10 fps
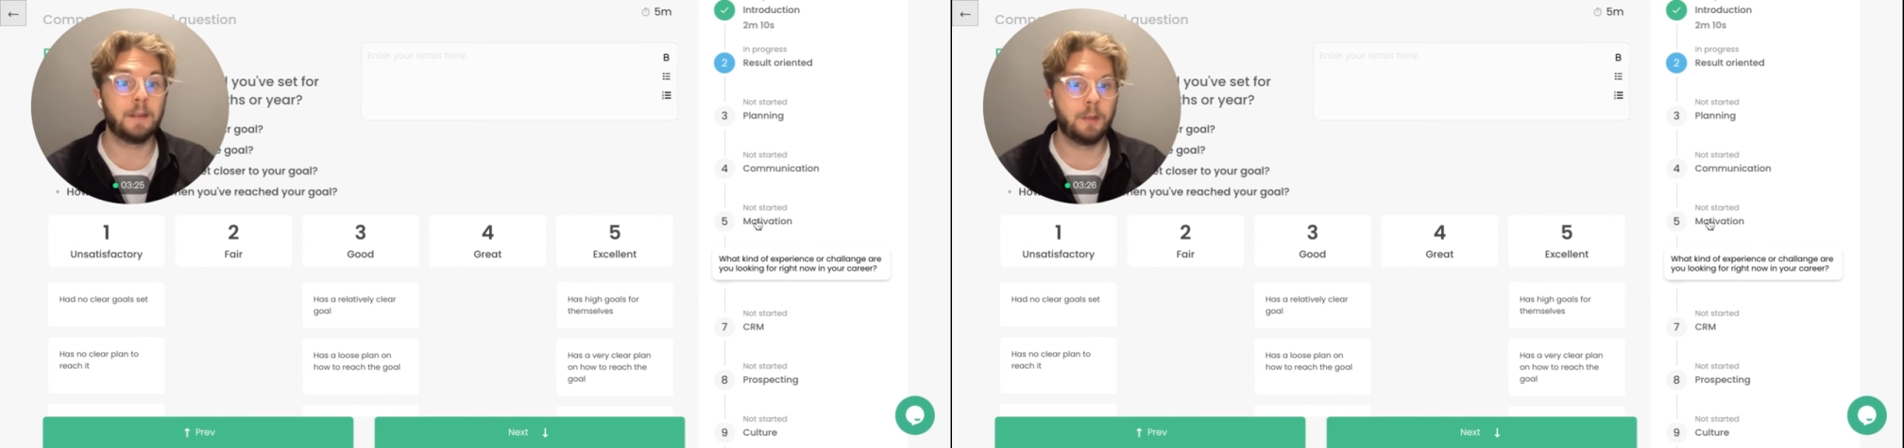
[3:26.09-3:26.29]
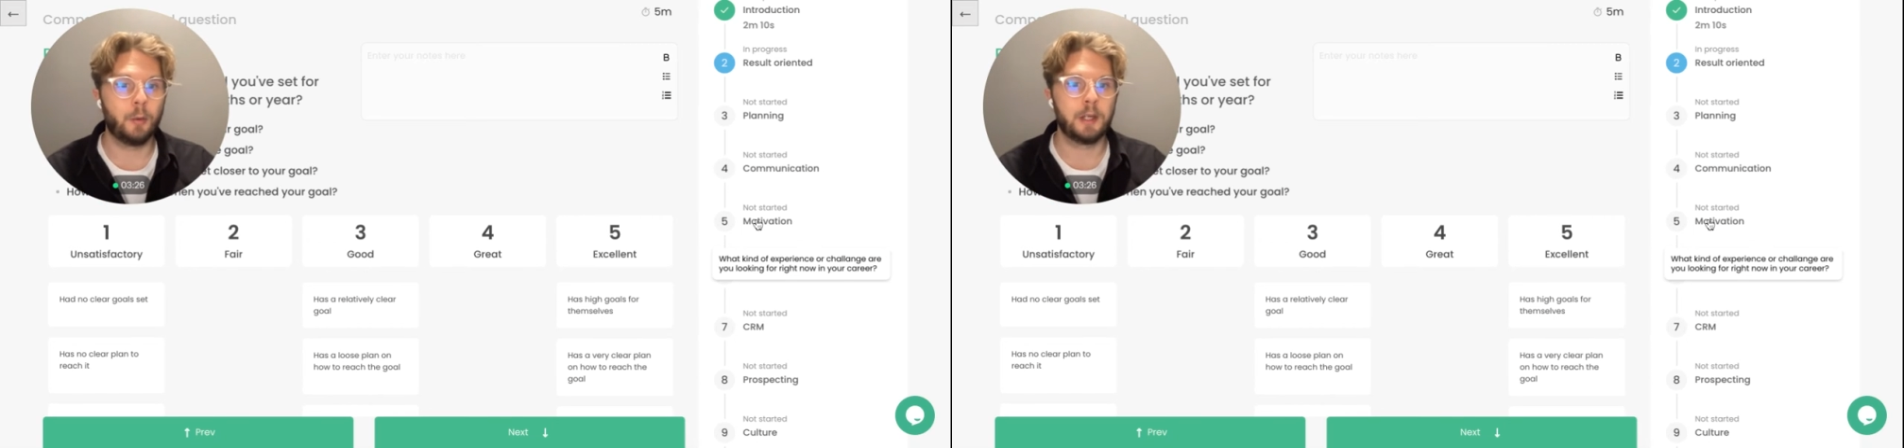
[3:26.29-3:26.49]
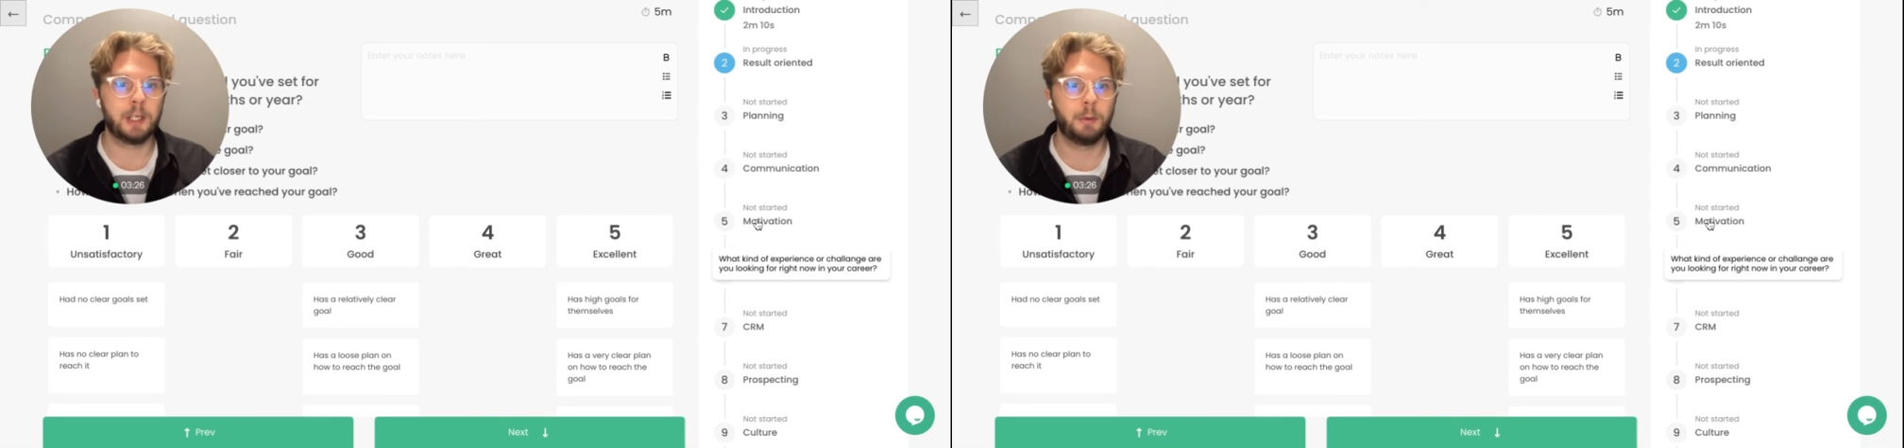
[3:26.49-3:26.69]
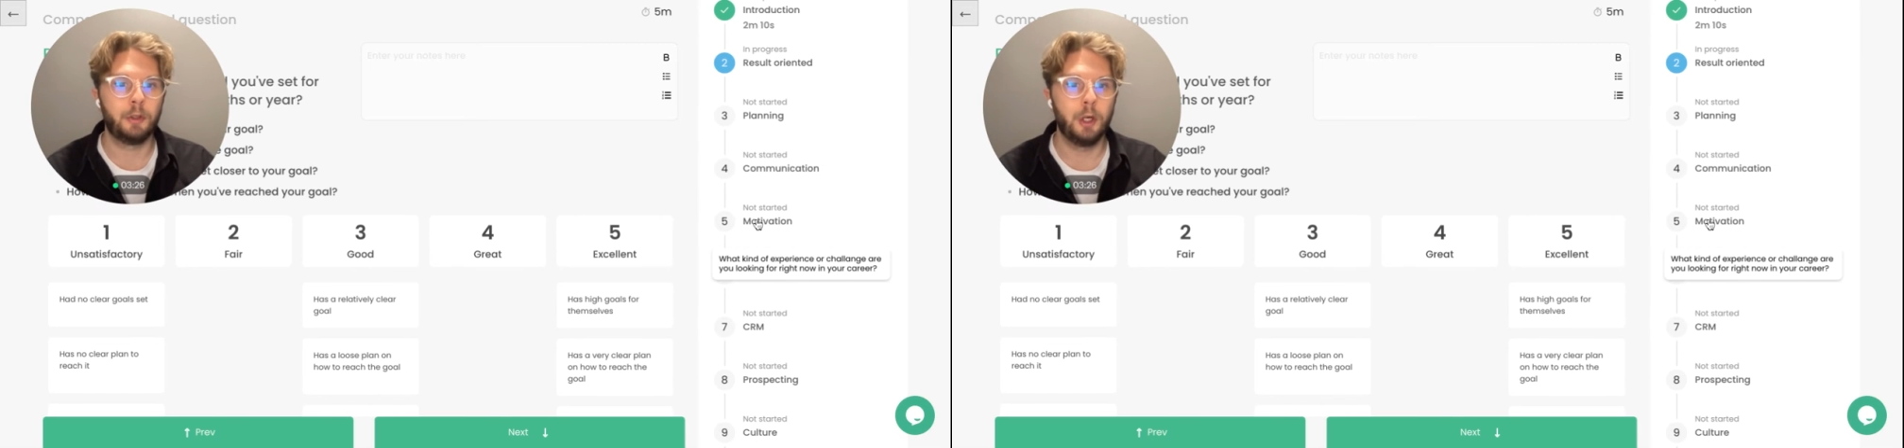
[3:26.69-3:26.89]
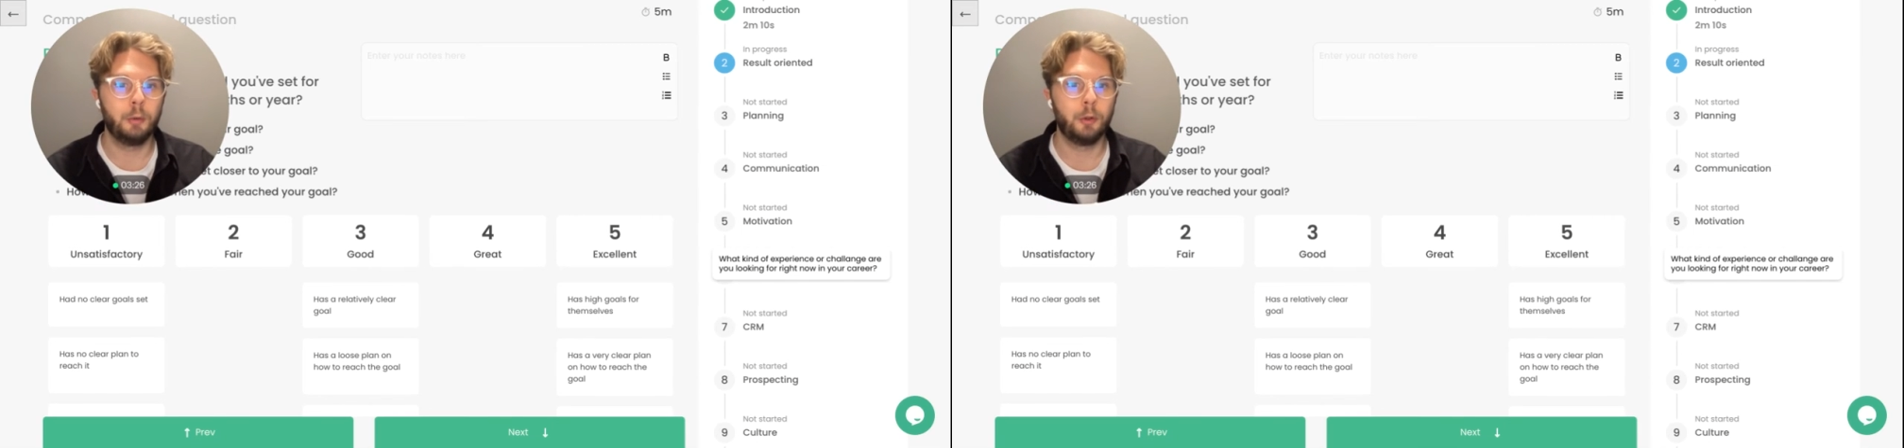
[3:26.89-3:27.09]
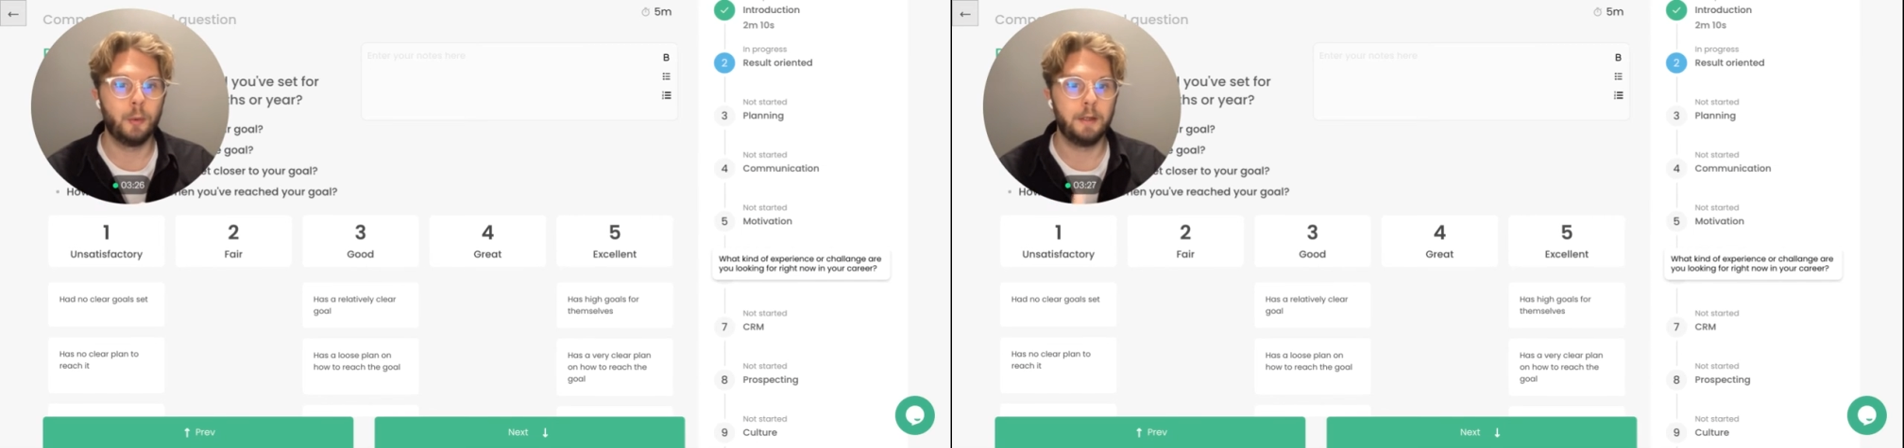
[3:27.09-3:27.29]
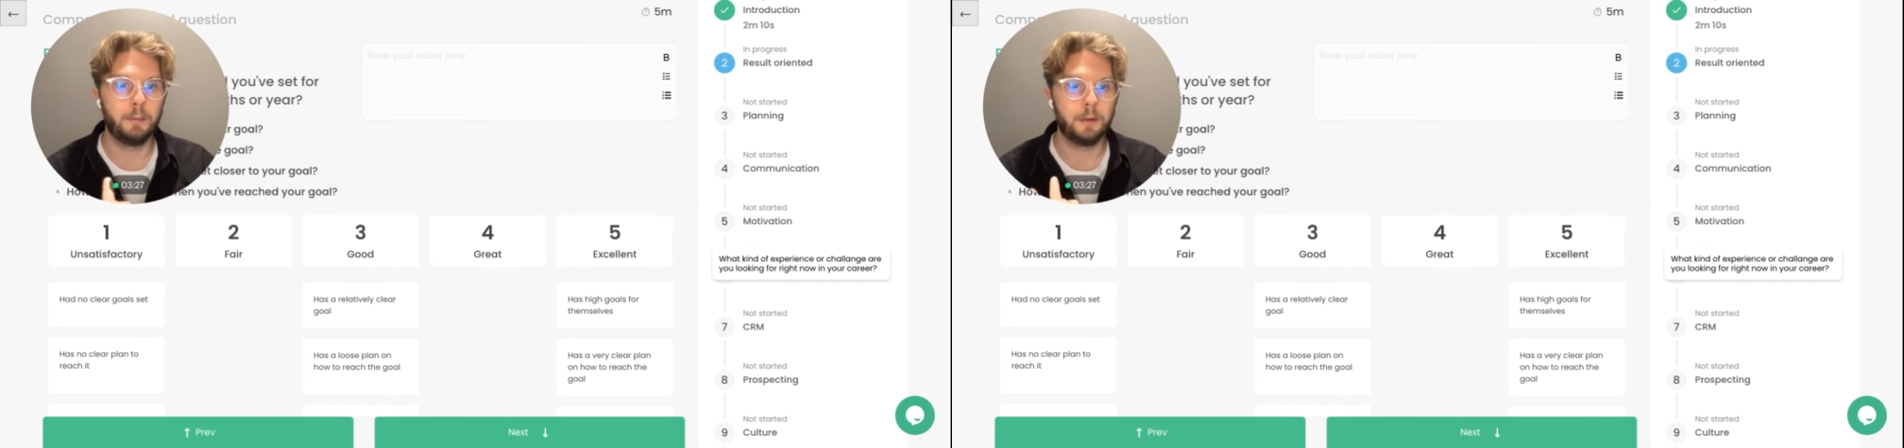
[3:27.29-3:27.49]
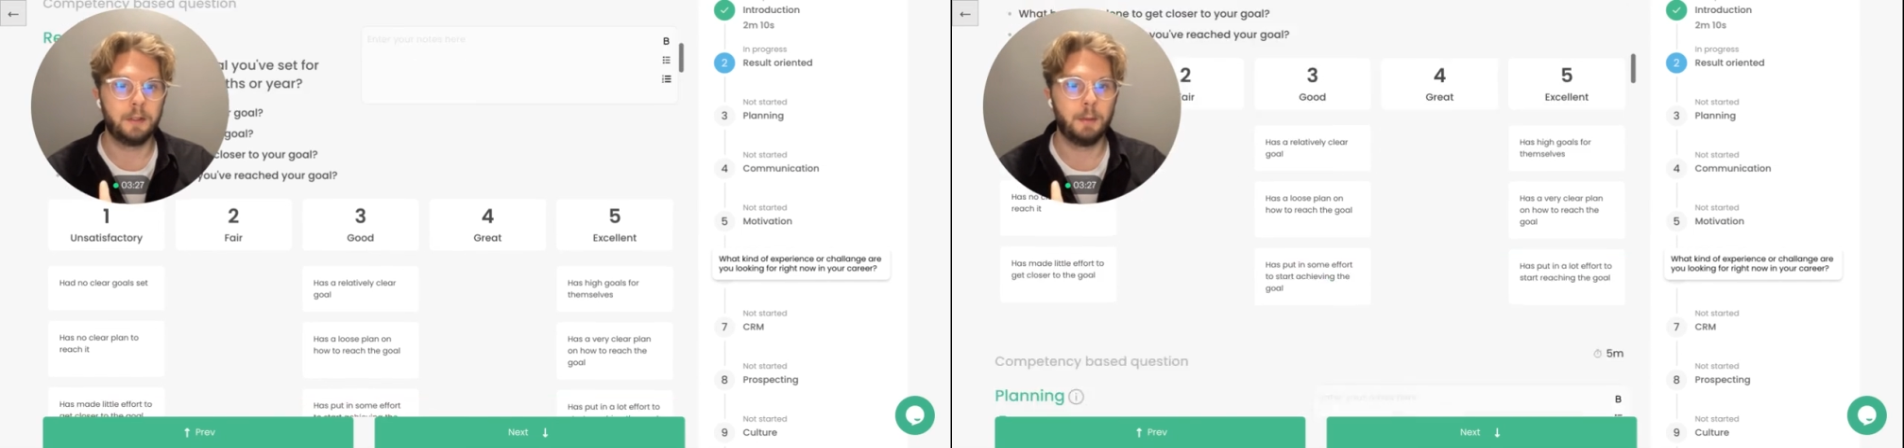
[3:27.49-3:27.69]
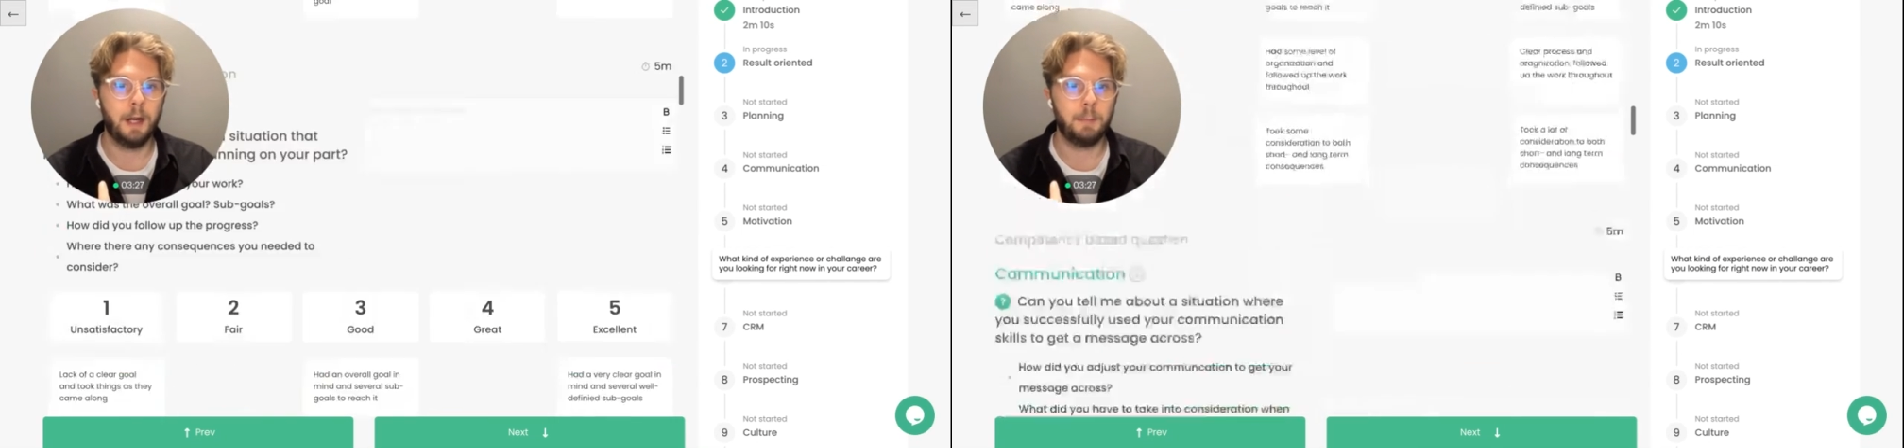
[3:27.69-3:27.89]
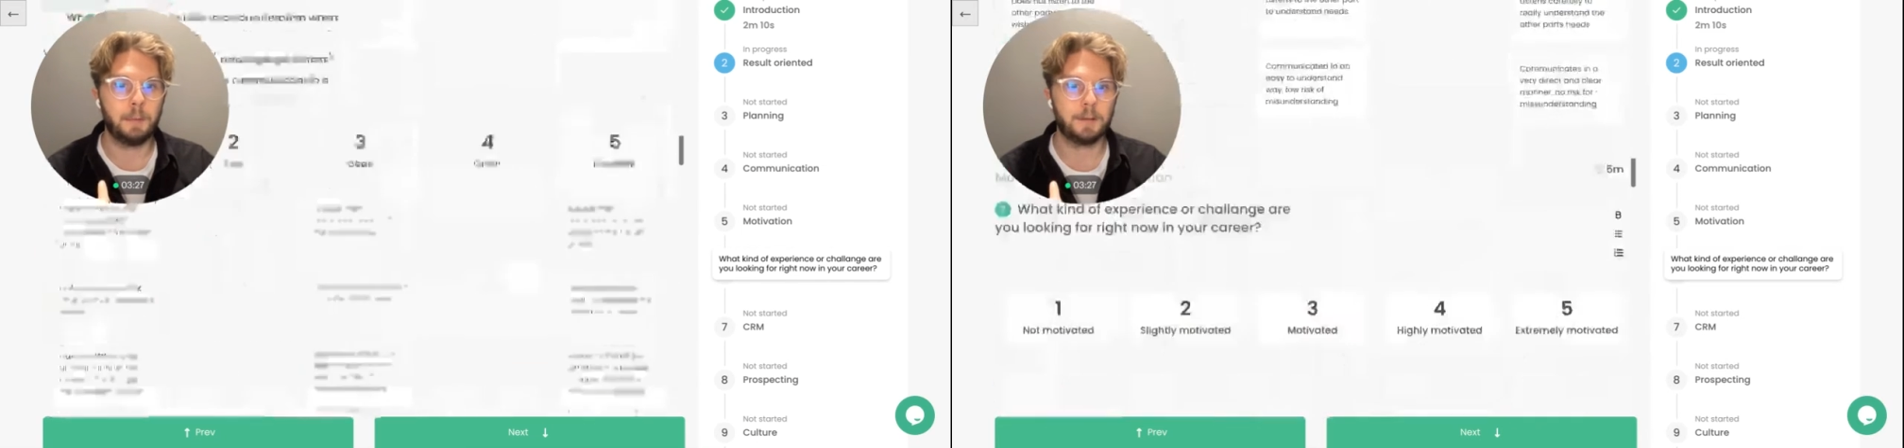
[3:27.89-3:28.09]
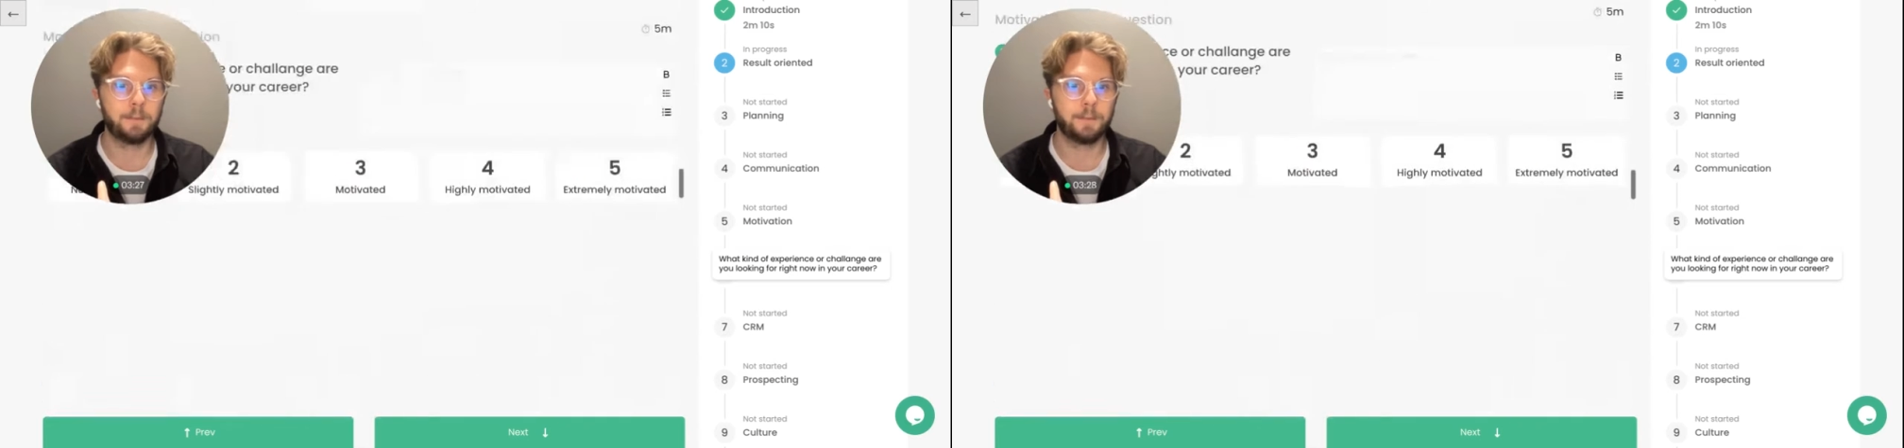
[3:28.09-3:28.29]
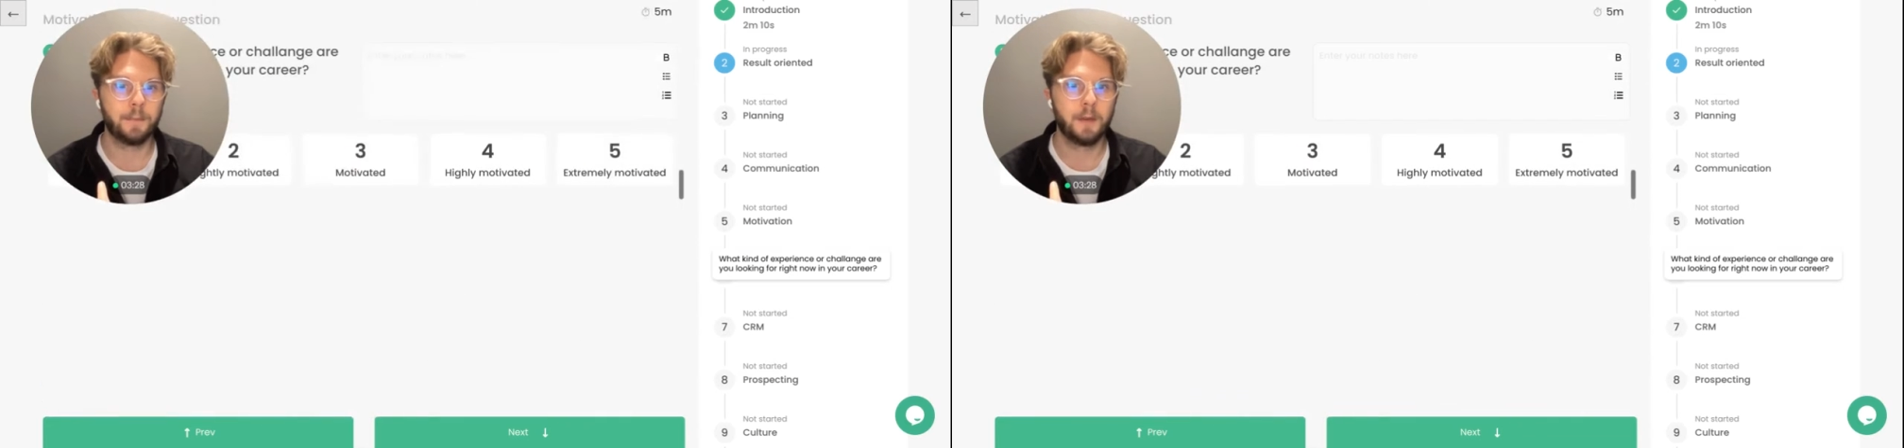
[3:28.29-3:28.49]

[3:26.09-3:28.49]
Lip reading: that's the question I want to go to, and we'll see what happens.